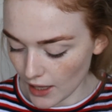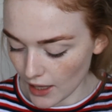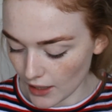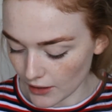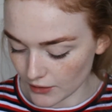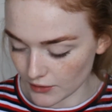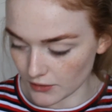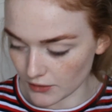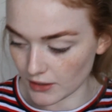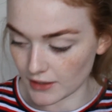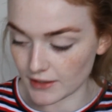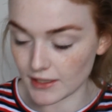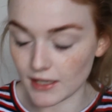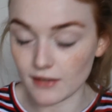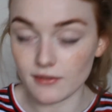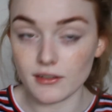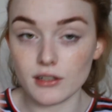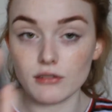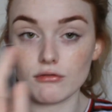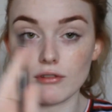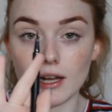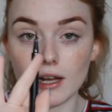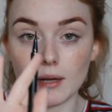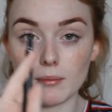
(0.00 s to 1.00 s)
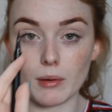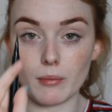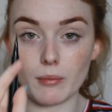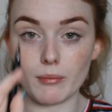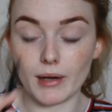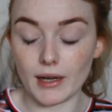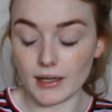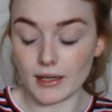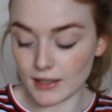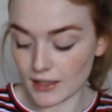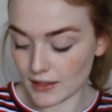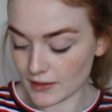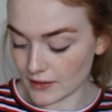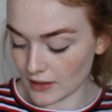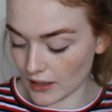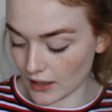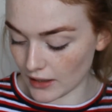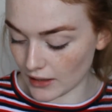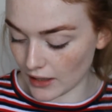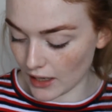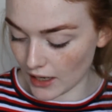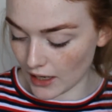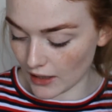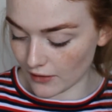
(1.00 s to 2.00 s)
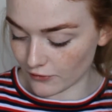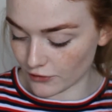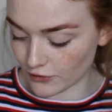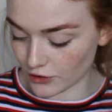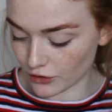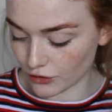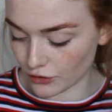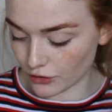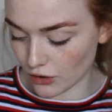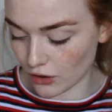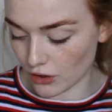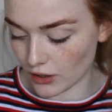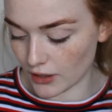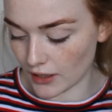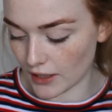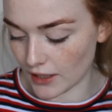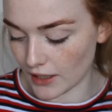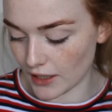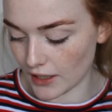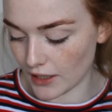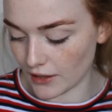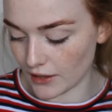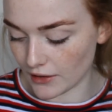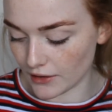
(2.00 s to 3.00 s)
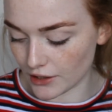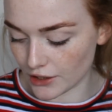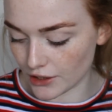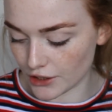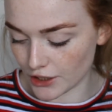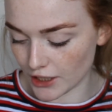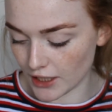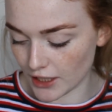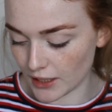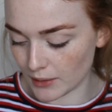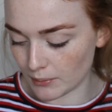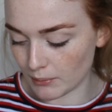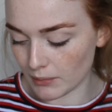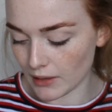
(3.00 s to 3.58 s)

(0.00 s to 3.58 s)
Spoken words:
so I definitely recommend buying this, and I've just got it in the shade